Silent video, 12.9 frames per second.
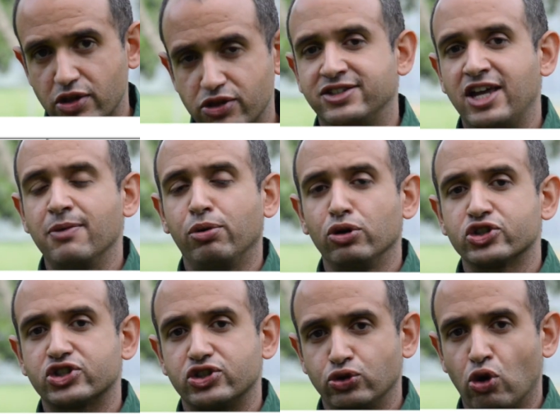
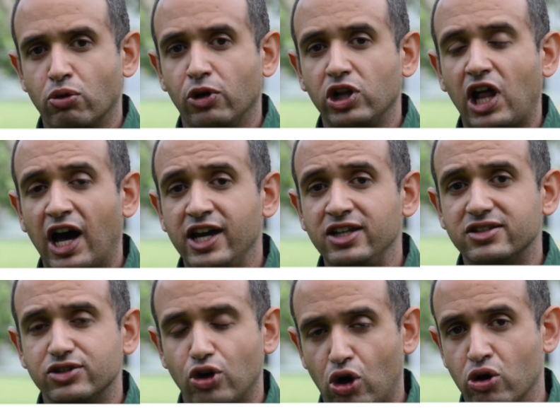table's normal
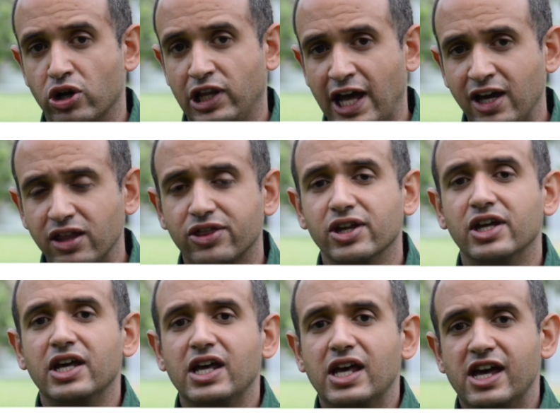height or length
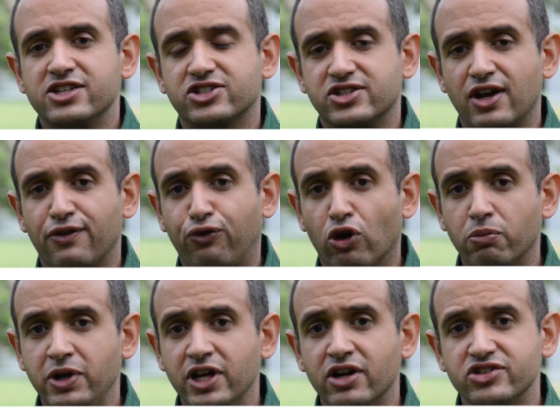is 4
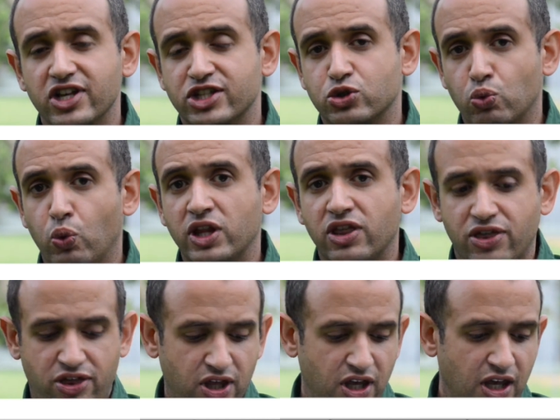meters. Its
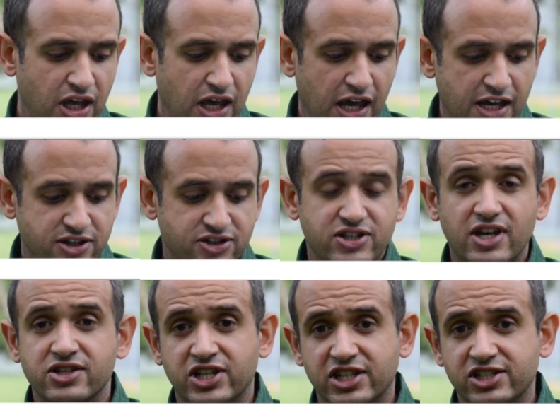width is
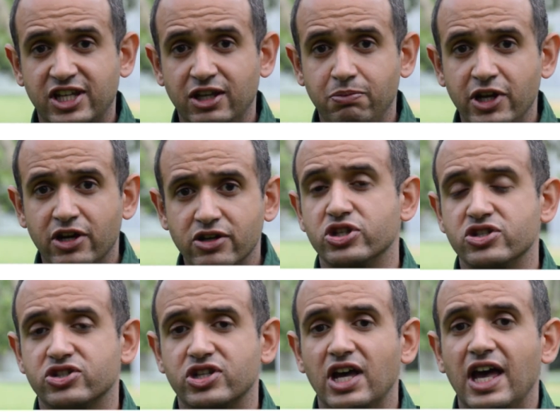16
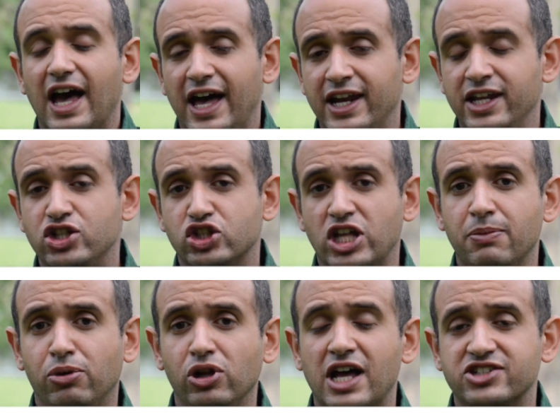meters, and each
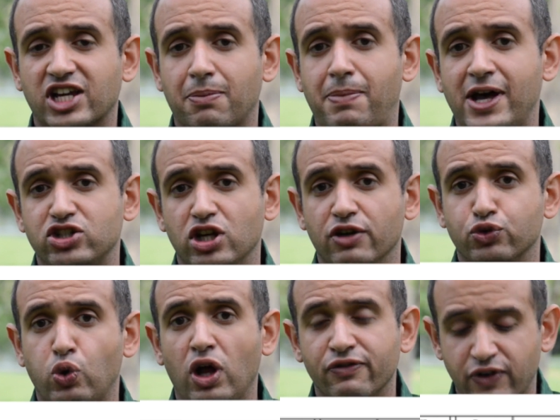table has a capacity of
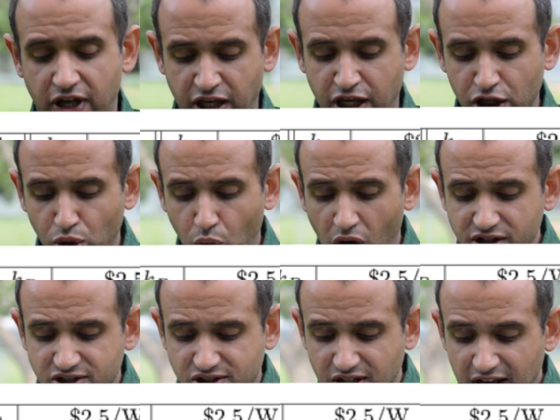12
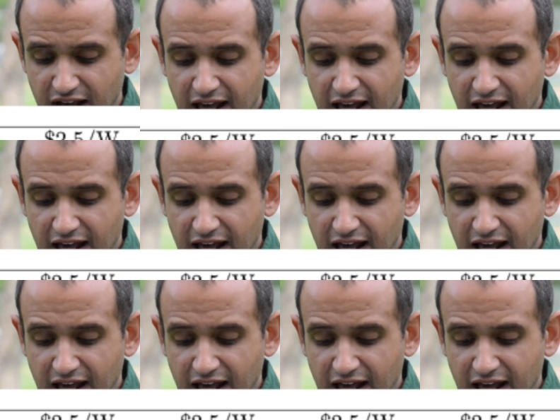kilowatts.